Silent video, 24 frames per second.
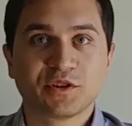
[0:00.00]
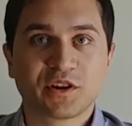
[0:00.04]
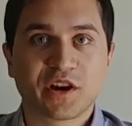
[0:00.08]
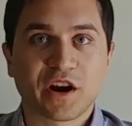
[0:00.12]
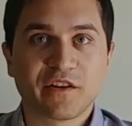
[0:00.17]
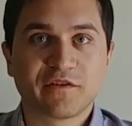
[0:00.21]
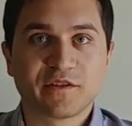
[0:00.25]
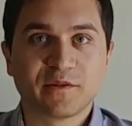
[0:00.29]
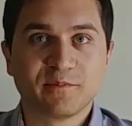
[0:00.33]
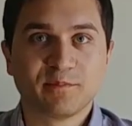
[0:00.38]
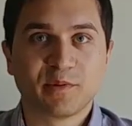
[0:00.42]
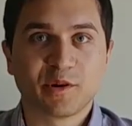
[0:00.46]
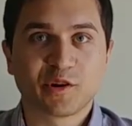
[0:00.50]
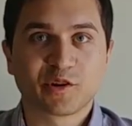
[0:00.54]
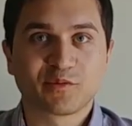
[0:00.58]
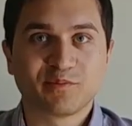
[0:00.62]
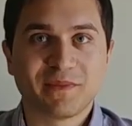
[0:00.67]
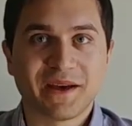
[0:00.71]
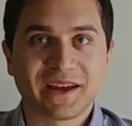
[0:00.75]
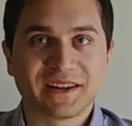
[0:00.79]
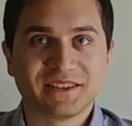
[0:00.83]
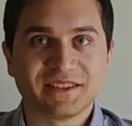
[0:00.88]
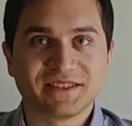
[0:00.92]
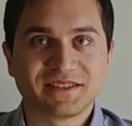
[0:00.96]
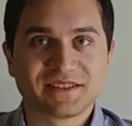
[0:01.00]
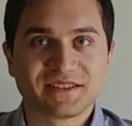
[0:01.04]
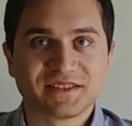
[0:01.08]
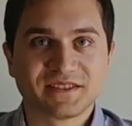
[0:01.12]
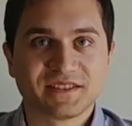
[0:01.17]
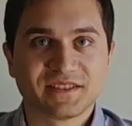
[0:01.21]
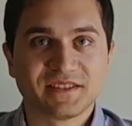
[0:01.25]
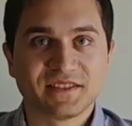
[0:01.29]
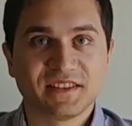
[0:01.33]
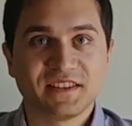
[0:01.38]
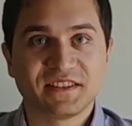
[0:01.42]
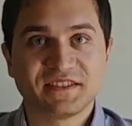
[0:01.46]
carving bird magnets
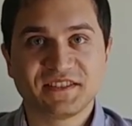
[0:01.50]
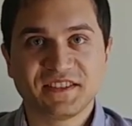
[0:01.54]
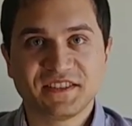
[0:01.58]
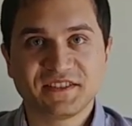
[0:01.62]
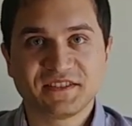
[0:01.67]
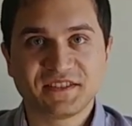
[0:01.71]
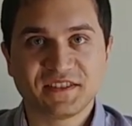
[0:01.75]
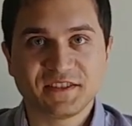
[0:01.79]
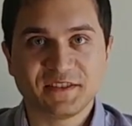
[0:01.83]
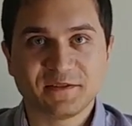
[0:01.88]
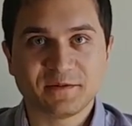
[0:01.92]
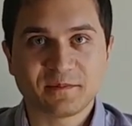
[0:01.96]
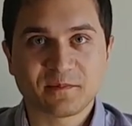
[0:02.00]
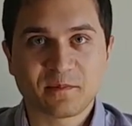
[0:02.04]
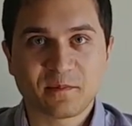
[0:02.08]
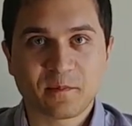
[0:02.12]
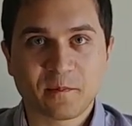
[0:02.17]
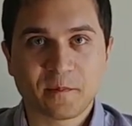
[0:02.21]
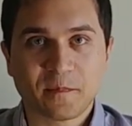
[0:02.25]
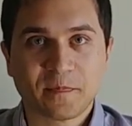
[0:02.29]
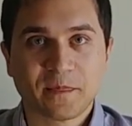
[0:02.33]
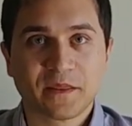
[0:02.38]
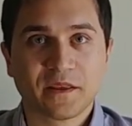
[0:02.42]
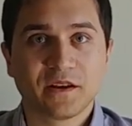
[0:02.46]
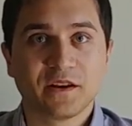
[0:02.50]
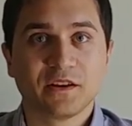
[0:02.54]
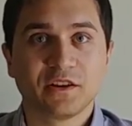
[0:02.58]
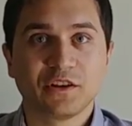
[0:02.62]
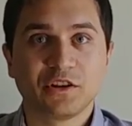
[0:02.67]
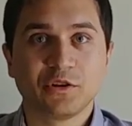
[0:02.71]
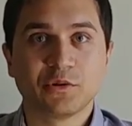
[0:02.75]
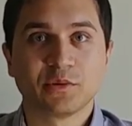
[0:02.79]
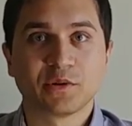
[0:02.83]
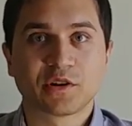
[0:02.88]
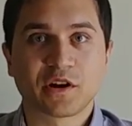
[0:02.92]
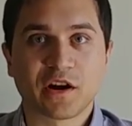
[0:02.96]
is easy.
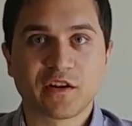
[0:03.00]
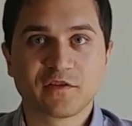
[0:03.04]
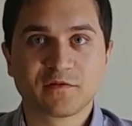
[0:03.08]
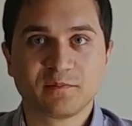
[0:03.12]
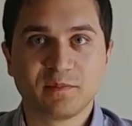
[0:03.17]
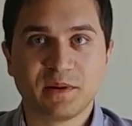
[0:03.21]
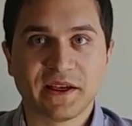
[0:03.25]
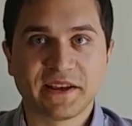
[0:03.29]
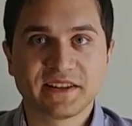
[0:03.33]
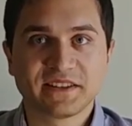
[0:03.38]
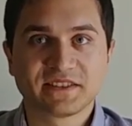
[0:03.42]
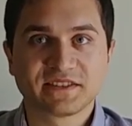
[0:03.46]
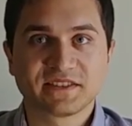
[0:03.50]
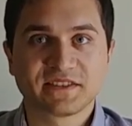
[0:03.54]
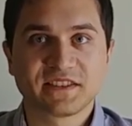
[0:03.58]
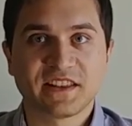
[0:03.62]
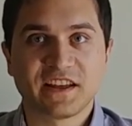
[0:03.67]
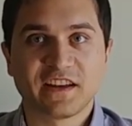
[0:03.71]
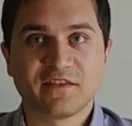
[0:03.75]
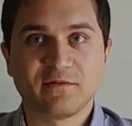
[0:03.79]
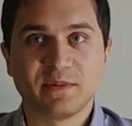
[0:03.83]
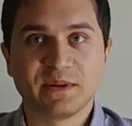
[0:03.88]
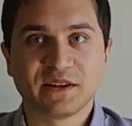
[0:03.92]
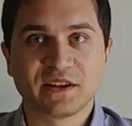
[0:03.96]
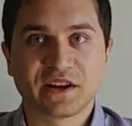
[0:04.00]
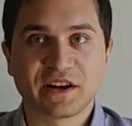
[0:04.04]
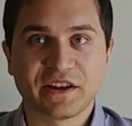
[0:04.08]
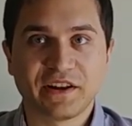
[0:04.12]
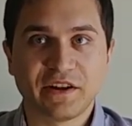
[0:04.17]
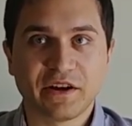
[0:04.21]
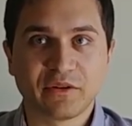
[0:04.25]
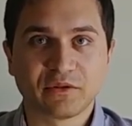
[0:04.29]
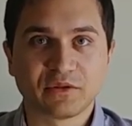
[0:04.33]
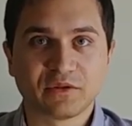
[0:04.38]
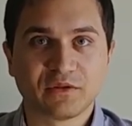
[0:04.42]
You will carve blanks that have been cut out